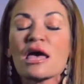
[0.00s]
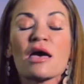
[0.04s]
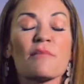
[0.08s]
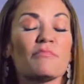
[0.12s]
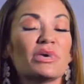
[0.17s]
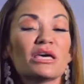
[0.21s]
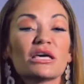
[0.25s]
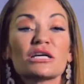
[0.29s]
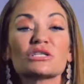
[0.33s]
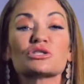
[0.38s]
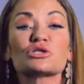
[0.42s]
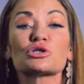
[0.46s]

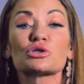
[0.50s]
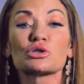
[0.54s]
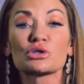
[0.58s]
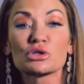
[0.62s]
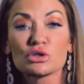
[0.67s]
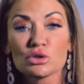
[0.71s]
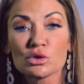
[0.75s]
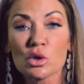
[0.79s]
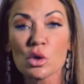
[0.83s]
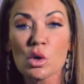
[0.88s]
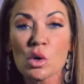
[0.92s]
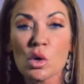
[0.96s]
because your
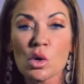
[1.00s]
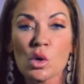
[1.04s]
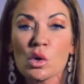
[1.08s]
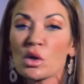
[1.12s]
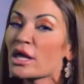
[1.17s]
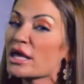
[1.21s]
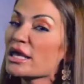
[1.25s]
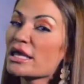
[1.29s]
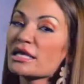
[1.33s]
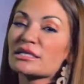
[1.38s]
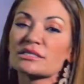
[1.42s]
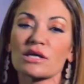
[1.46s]
soul
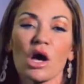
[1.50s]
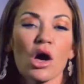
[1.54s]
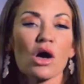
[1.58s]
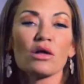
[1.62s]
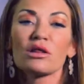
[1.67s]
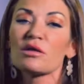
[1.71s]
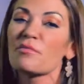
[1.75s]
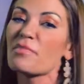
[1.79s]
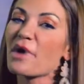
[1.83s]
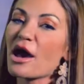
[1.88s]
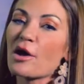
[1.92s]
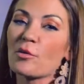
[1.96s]
is all
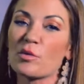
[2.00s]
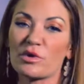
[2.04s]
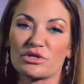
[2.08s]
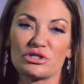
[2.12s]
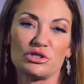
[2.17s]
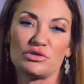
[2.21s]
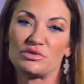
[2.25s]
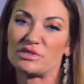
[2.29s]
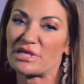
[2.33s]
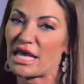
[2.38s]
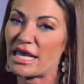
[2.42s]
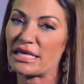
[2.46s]
about what
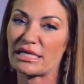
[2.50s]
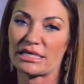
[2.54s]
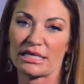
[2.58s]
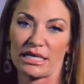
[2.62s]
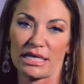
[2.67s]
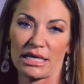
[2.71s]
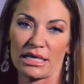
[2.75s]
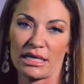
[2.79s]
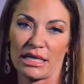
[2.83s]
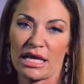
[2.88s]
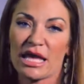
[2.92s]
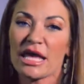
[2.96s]
you take
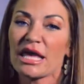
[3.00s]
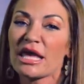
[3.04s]
in.